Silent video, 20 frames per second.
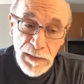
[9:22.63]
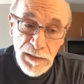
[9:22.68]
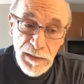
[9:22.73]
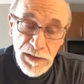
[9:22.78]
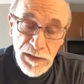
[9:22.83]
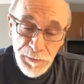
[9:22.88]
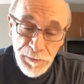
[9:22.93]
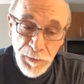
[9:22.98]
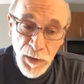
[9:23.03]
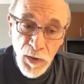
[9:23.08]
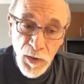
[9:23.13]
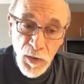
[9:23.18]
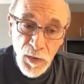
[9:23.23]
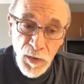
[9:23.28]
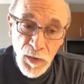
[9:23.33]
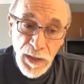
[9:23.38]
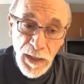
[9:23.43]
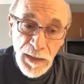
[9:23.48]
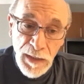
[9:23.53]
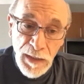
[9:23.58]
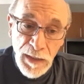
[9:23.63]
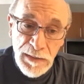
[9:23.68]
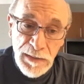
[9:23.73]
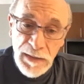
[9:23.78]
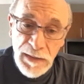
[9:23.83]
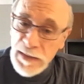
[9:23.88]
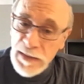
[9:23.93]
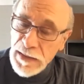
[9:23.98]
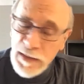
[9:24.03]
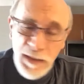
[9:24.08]
spoke, and
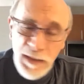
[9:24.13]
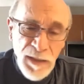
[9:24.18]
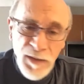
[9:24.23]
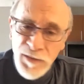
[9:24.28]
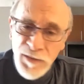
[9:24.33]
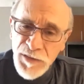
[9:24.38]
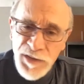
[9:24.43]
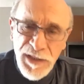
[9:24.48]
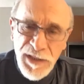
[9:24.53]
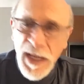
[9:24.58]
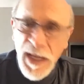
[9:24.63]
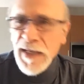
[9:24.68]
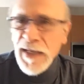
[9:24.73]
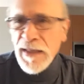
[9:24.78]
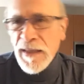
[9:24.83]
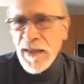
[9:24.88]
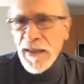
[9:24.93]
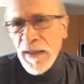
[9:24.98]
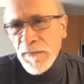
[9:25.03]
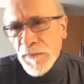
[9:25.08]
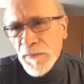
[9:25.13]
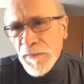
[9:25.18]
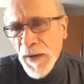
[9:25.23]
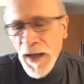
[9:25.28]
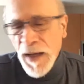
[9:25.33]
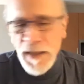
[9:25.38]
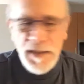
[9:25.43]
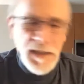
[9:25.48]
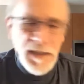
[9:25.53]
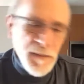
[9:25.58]
uh, you know, there's anything
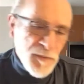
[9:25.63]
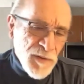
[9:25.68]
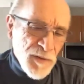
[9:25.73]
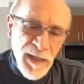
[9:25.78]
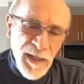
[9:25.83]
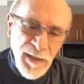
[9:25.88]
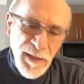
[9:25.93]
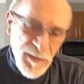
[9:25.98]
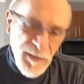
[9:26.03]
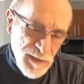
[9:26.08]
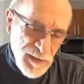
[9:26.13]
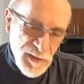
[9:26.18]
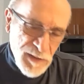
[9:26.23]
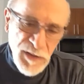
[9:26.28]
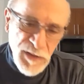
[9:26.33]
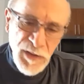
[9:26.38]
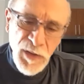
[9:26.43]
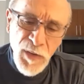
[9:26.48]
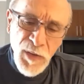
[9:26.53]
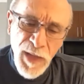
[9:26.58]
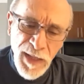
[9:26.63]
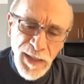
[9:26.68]
possible, anything to do.